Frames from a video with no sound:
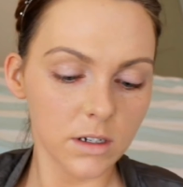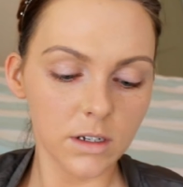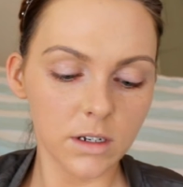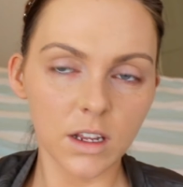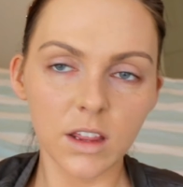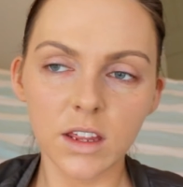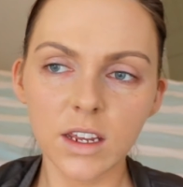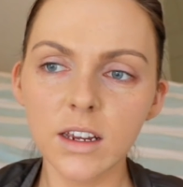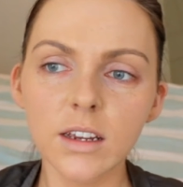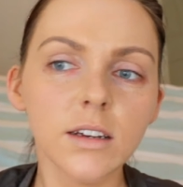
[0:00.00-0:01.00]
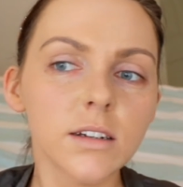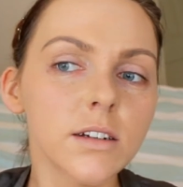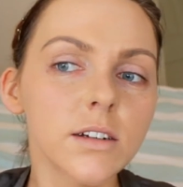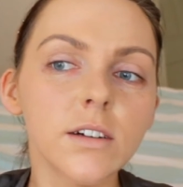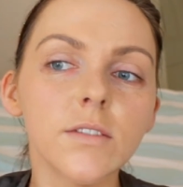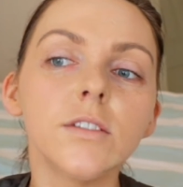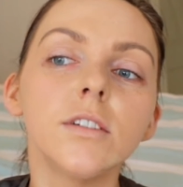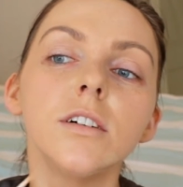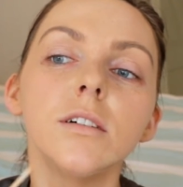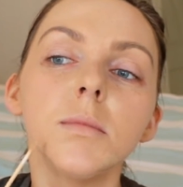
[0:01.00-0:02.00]
And I think I don't have
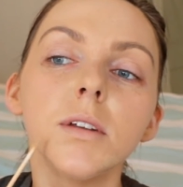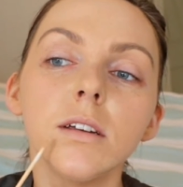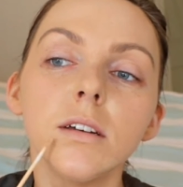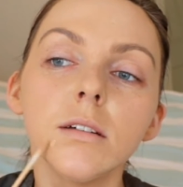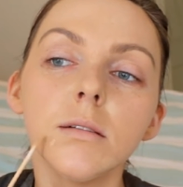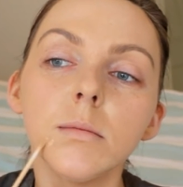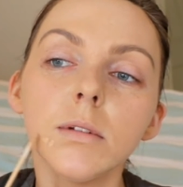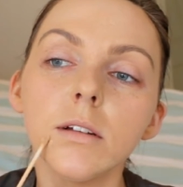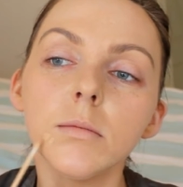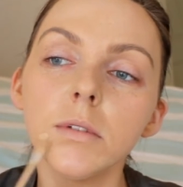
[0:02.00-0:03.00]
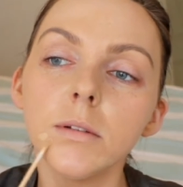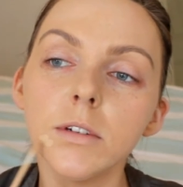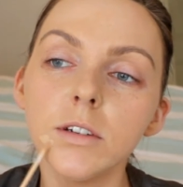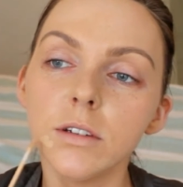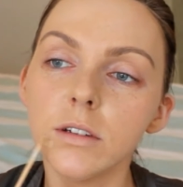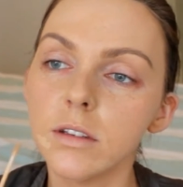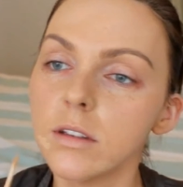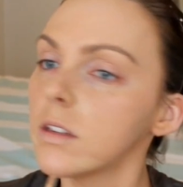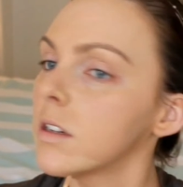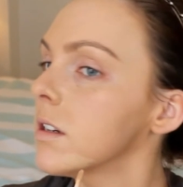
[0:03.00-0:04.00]
too many, maybe a little blemish
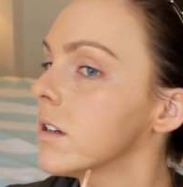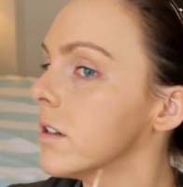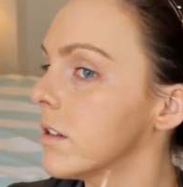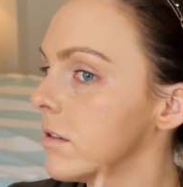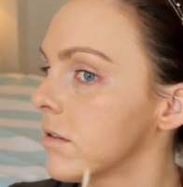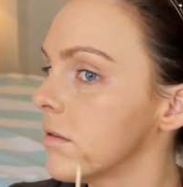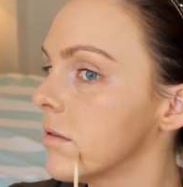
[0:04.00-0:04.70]
there,